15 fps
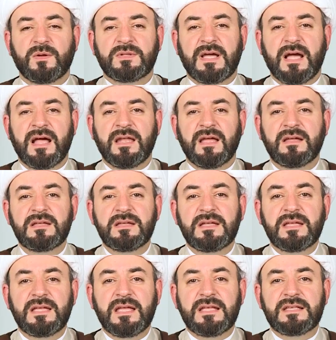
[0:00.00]
wa ta'ala
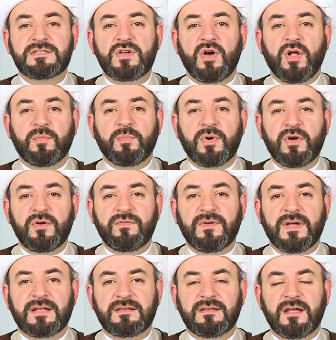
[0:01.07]
is all
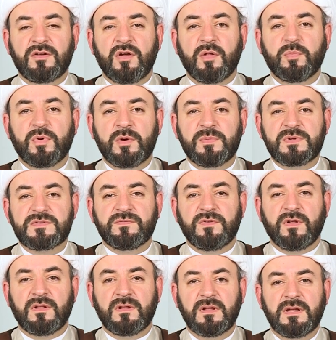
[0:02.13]
perfect and all
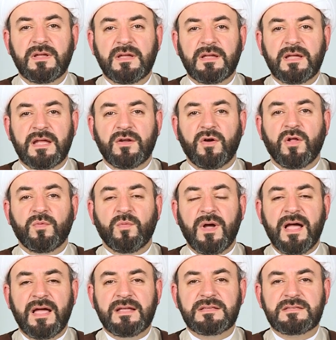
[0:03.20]
purposeful and all
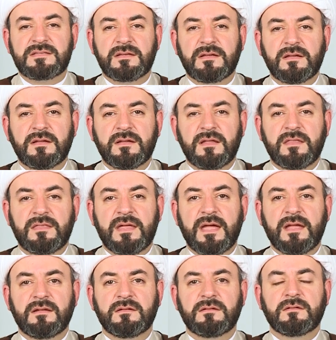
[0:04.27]
wise,
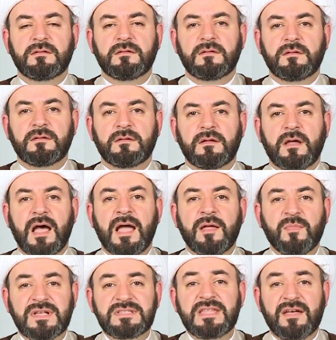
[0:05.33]
then I
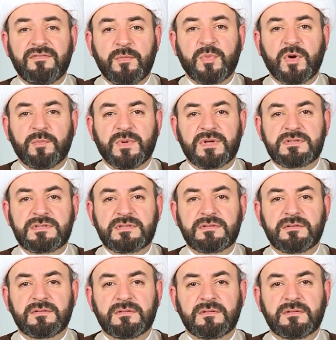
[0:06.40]
must have a purpose.
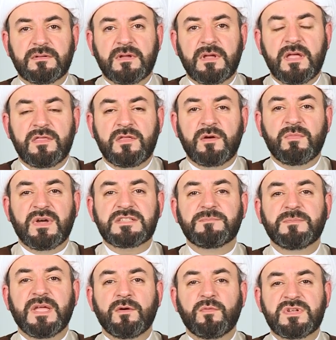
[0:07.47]
There must
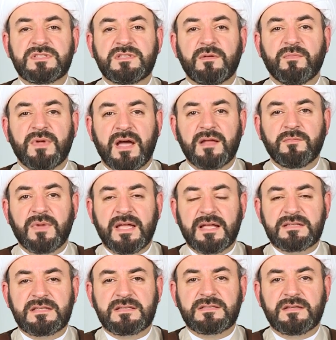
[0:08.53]
be a wisdom behind my
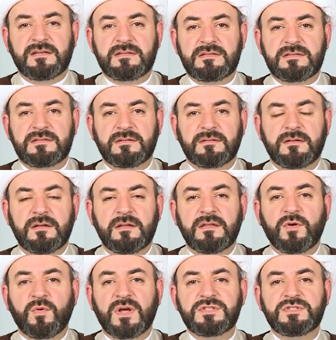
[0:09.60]
existence. The
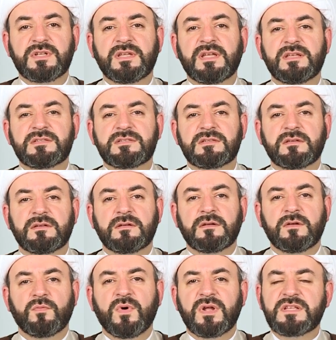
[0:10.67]
question is,
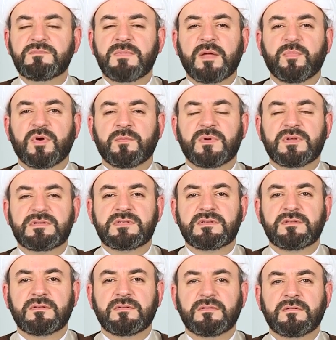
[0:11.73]
what is my purpose?
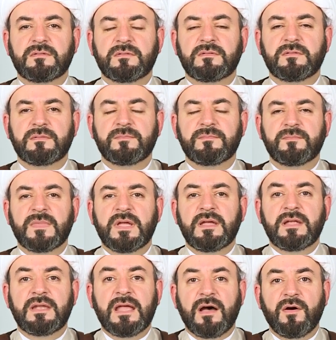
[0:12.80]

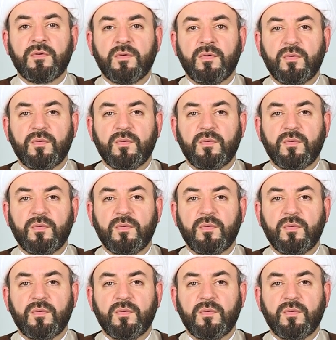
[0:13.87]
Now,